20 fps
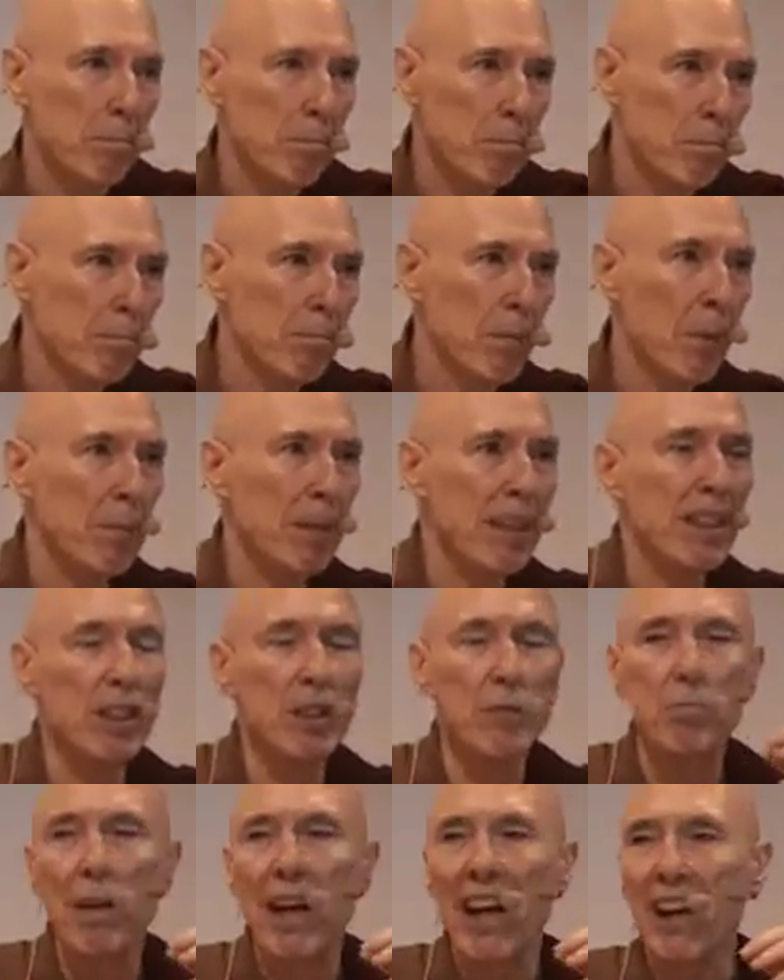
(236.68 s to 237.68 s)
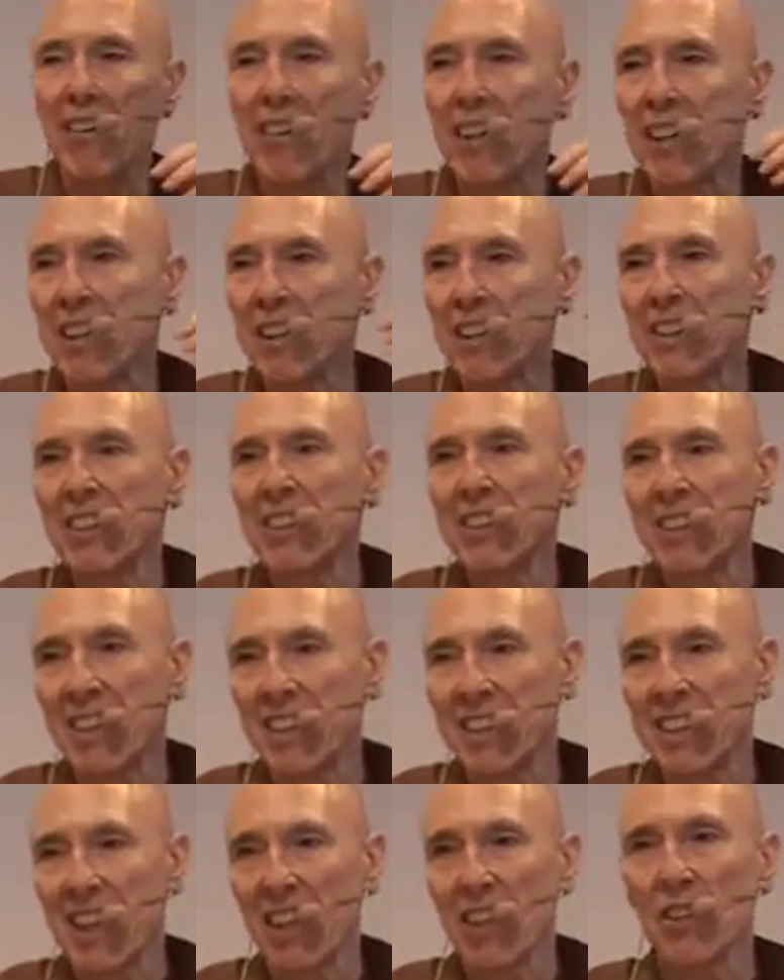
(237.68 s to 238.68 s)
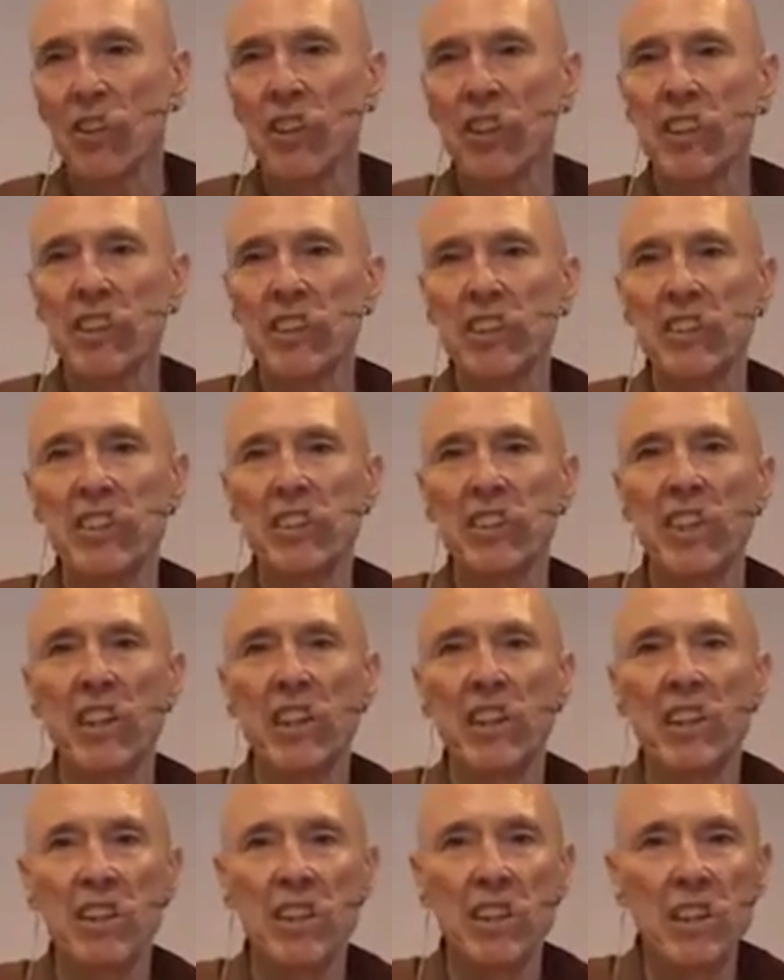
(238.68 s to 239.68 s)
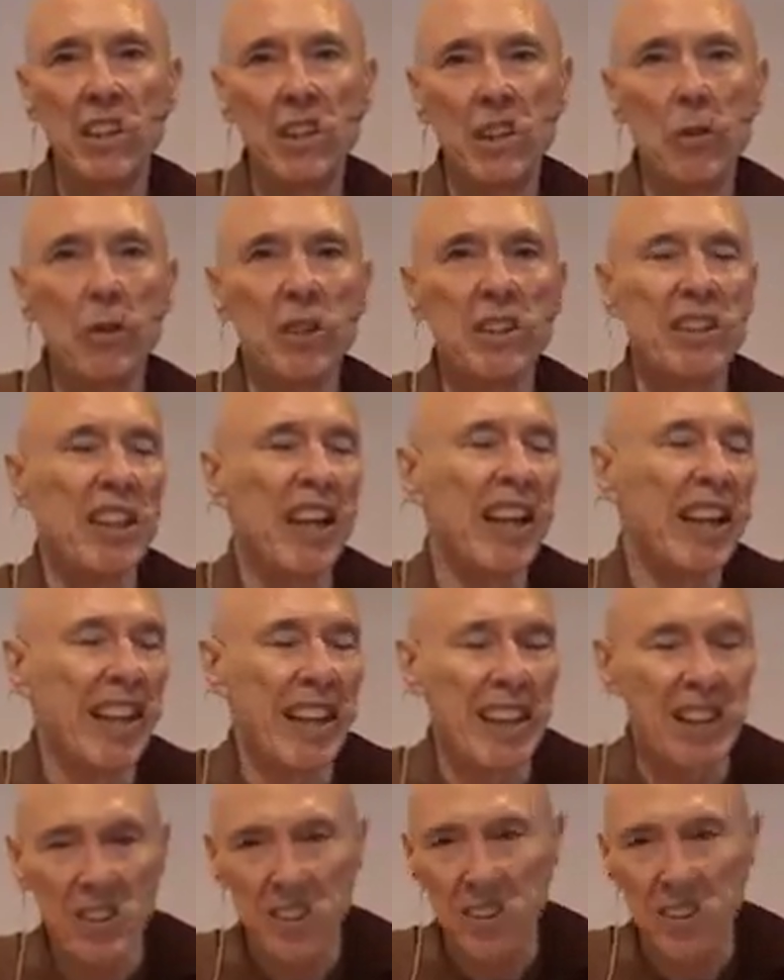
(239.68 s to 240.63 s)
maybe his parents, his elders, who were saying,